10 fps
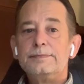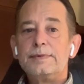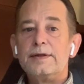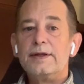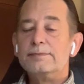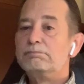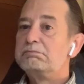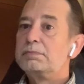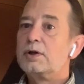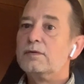and then
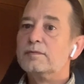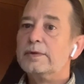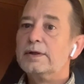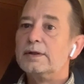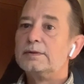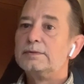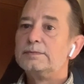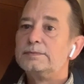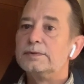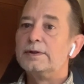go from there,
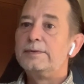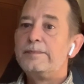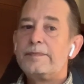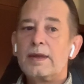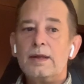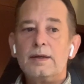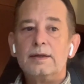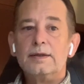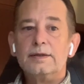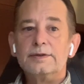right?
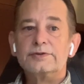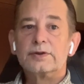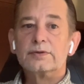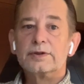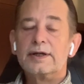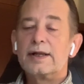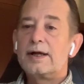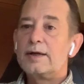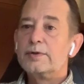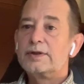You start looking at a
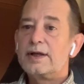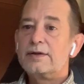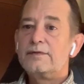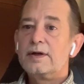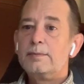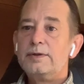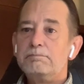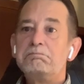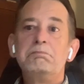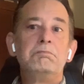hybrid cloud environment,
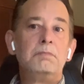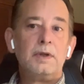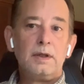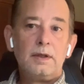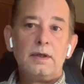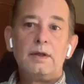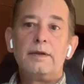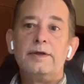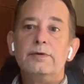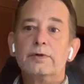
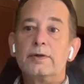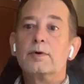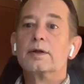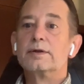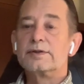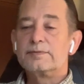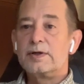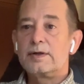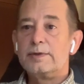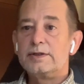then you really want to look at some
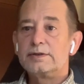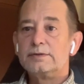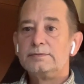automation.